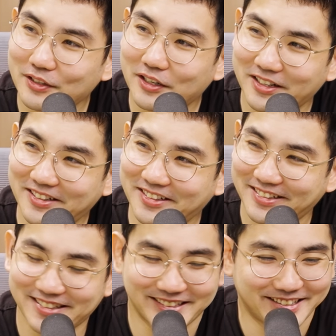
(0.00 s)
yeah,
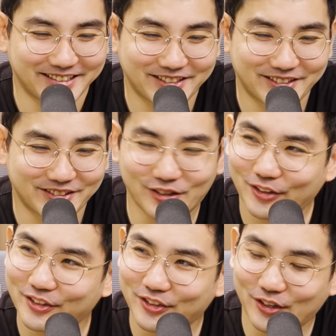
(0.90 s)

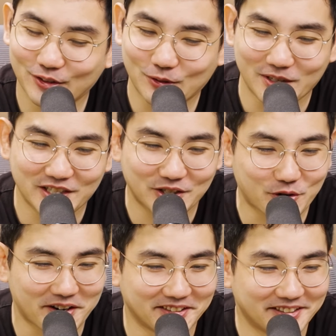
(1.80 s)
not towards the
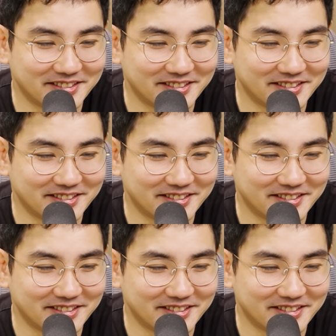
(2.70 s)
trend.